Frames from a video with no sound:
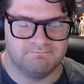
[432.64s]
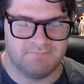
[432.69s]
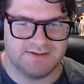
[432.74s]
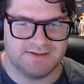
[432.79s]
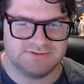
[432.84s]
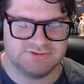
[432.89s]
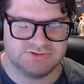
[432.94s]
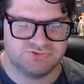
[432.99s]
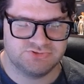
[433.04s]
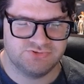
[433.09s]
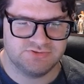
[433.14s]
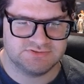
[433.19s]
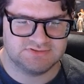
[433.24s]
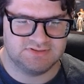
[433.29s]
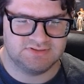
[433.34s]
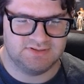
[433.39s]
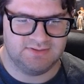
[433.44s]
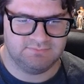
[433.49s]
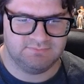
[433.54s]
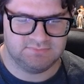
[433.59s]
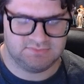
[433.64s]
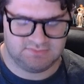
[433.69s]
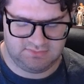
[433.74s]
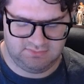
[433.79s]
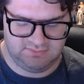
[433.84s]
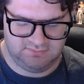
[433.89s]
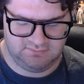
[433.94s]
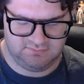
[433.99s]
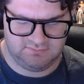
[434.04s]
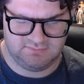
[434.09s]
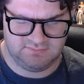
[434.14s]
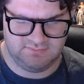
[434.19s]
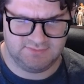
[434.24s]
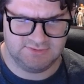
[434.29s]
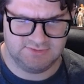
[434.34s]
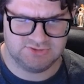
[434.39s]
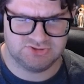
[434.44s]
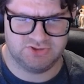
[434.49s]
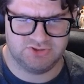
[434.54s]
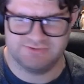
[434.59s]
Magic tricks and
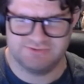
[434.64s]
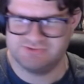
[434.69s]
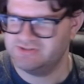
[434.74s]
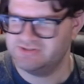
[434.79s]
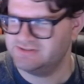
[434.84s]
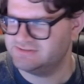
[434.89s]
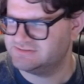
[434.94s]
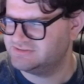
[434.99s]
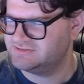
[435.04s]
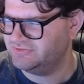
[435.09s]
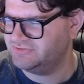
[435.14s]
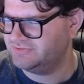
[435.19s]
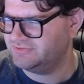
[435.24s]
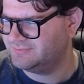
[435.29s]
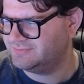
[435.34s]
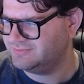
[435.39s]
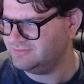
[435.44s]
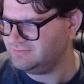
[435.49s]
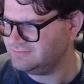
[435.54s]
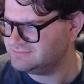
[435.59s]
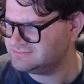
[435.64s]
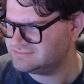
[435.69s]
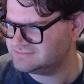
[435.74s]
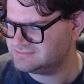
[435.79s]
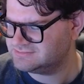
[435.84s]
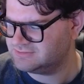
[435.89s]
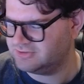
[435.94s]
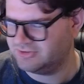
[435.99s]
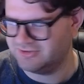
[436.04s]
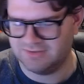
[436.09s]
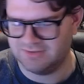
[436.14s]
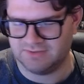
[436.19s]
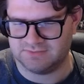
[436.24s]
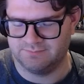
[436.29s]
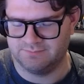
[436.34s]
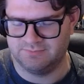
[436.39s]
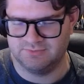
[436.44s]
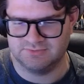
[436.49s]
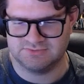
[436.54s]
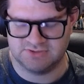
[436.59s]
hypnotization. Are they trying to steal the books? Or not the
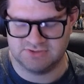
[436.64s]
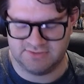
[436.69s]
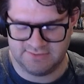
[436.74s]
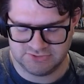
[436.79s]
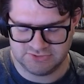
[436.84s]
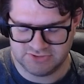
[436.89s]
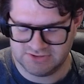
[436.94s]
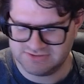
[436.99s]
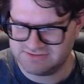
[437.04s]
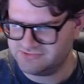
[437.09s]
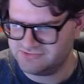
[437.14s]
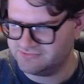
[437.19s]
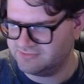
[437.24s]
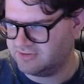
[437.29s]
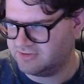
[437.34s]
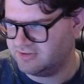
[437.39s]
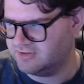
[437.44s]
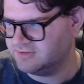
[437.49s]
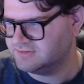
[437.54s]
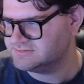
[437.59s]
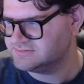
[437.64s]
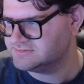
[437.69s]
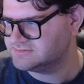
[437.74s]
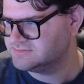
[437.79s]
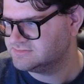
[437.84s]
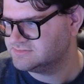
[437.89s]
books. Are they trying to steal the cars?